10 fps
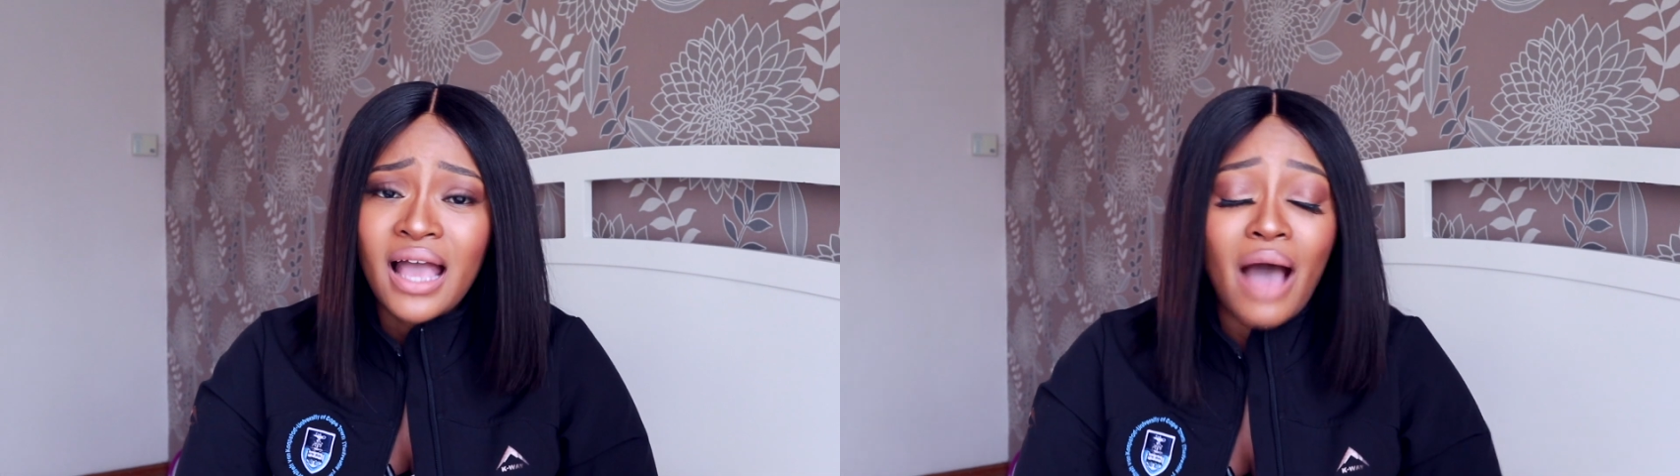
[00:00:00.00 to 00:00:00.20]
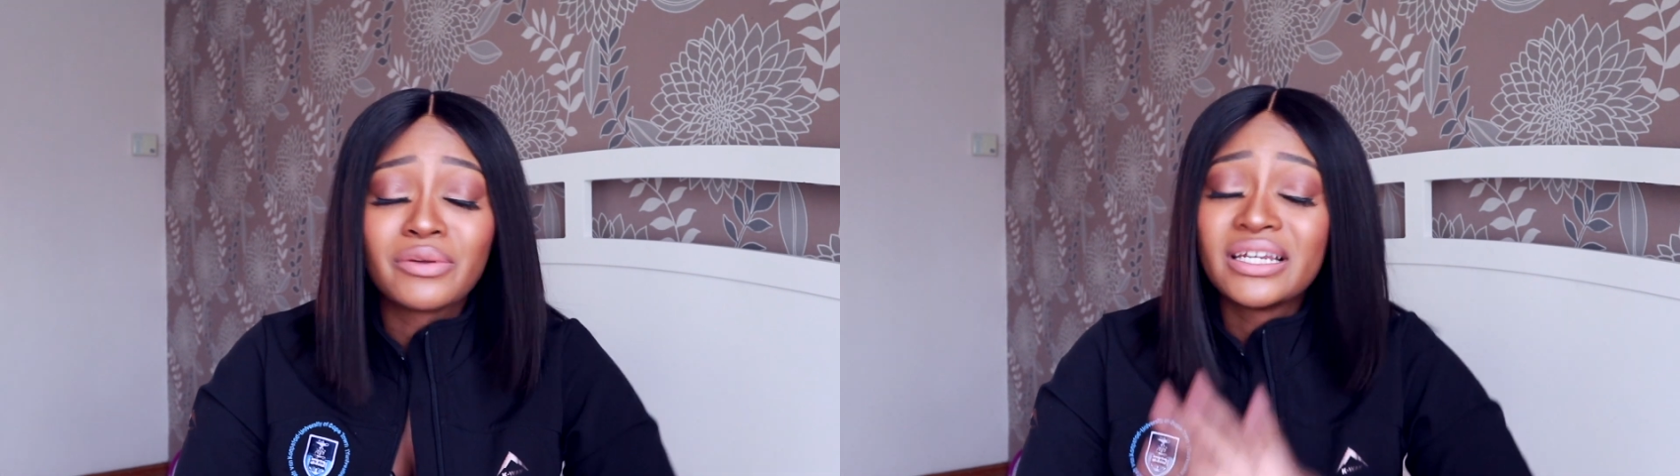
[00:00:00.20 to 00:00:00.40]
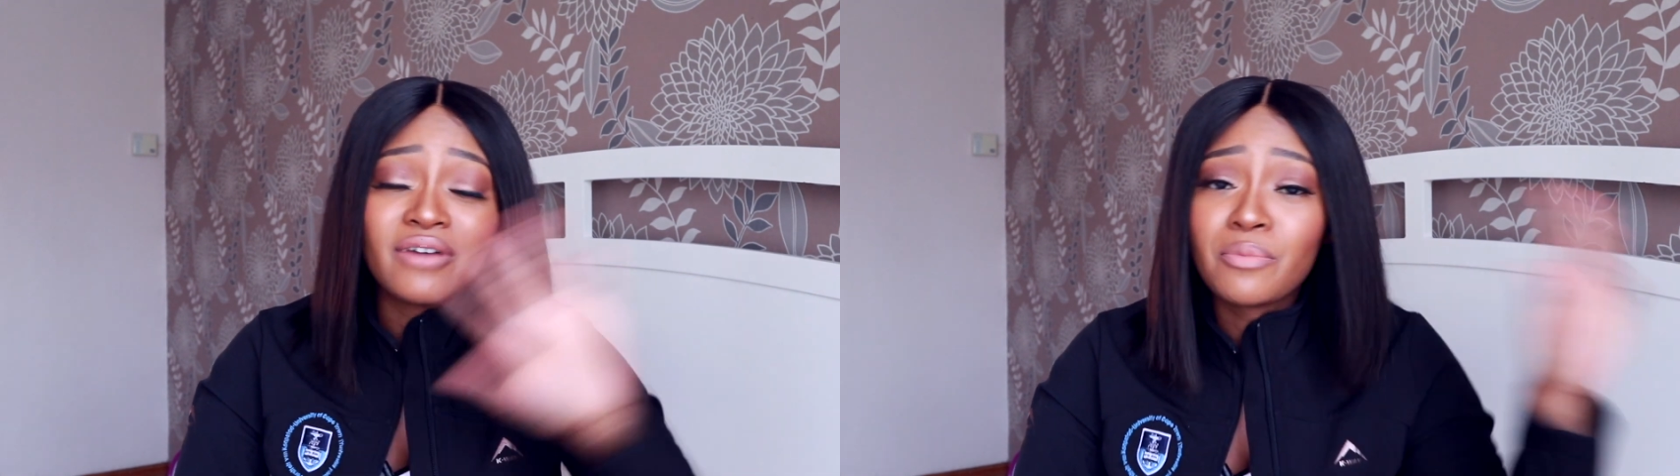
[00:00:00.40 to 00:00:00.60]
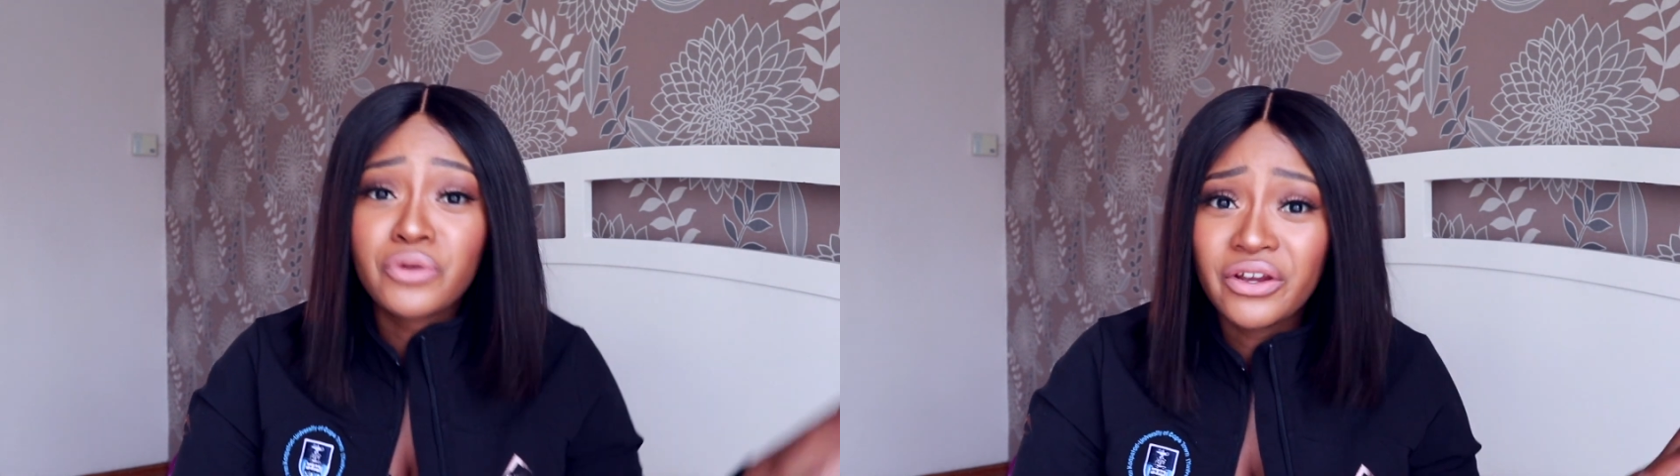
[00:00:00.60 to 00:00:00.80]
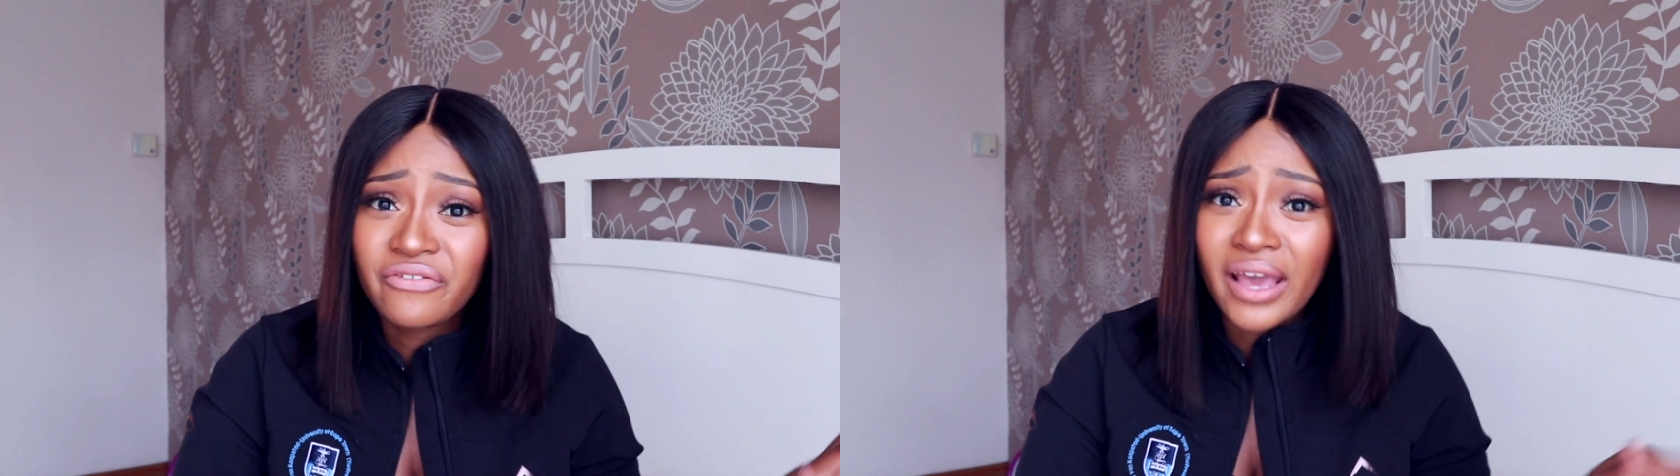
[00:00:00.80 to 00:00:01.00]
was never a
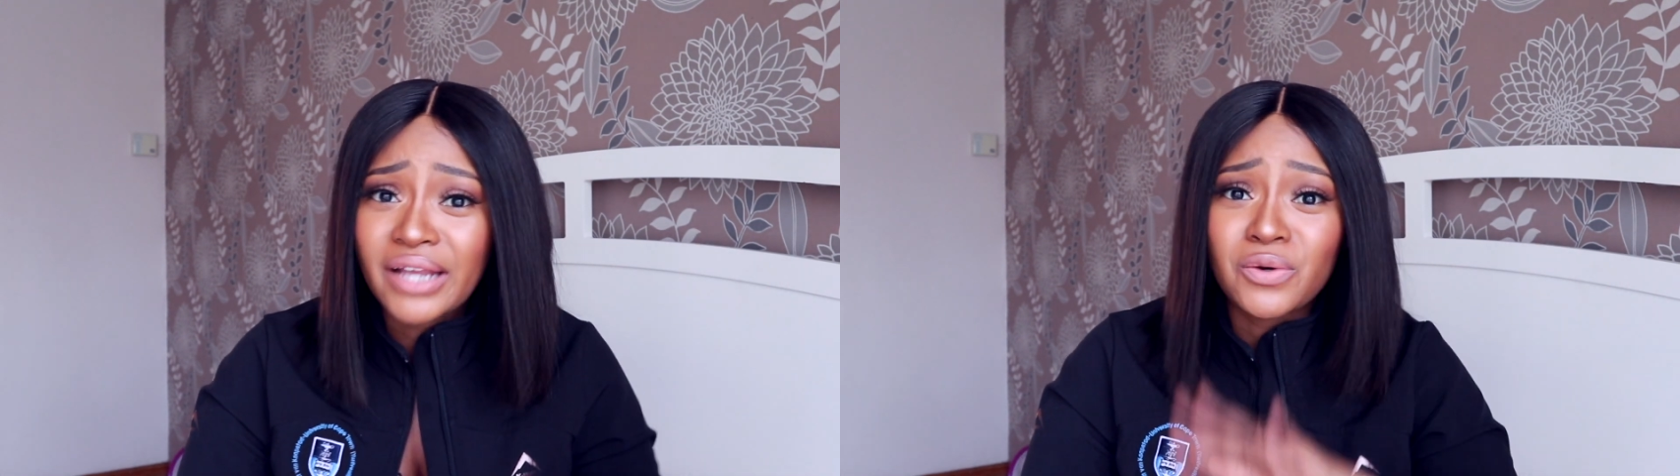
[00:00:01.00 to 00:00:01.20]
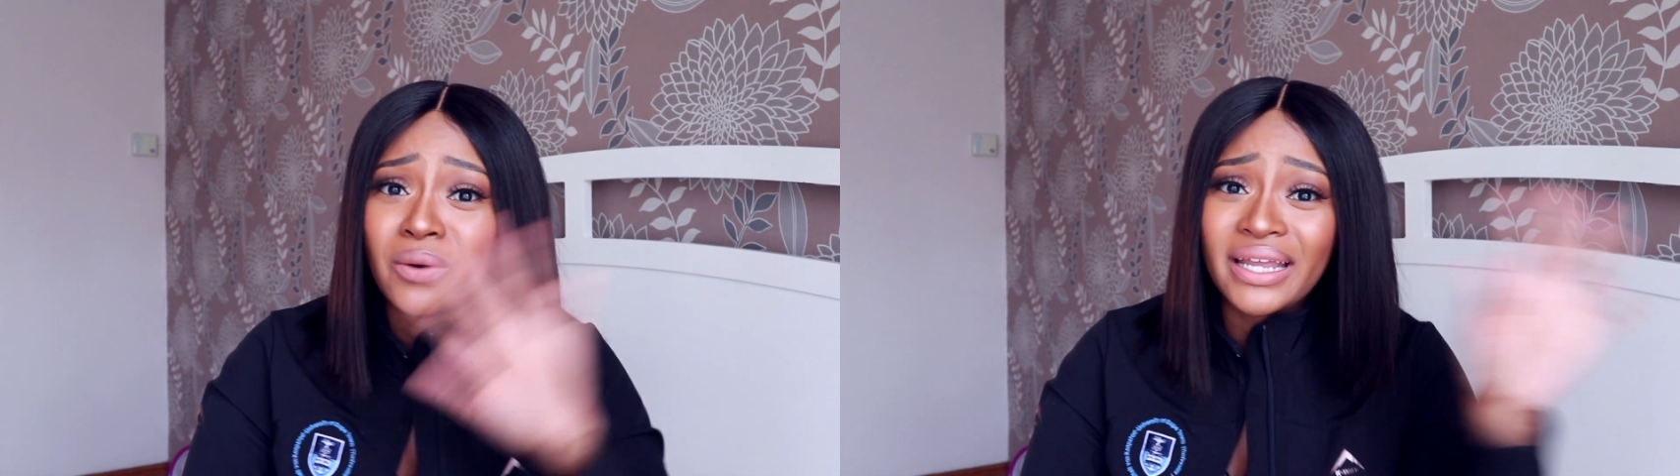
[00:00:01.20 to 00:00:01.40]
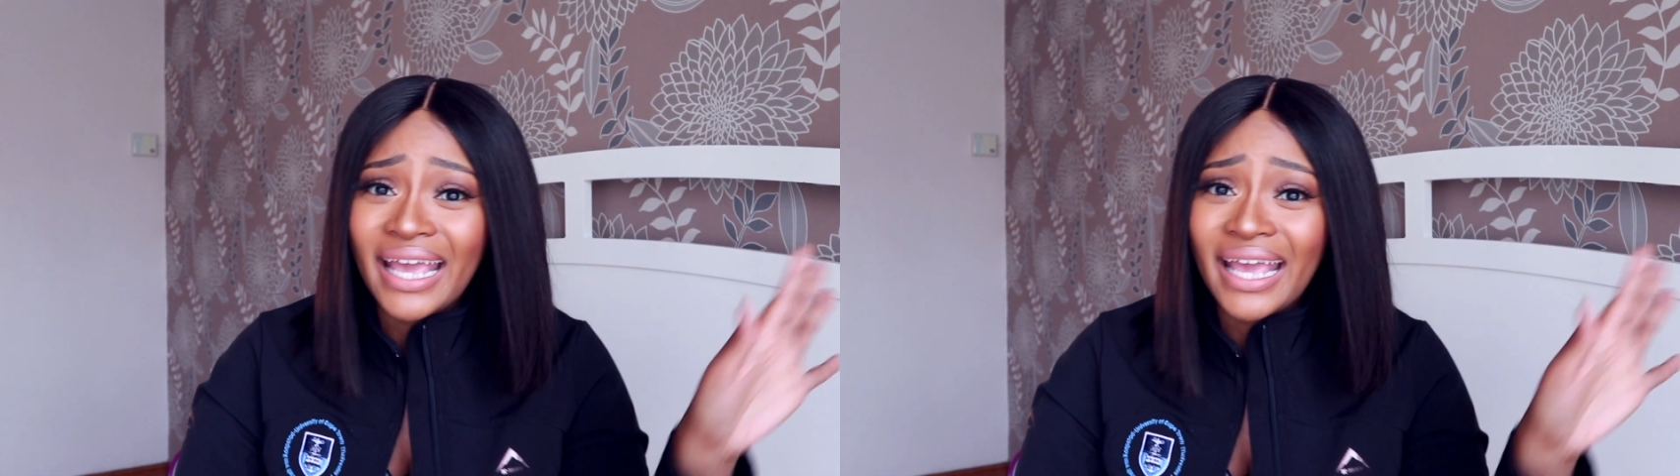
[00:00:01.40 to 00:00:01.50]
prefect or in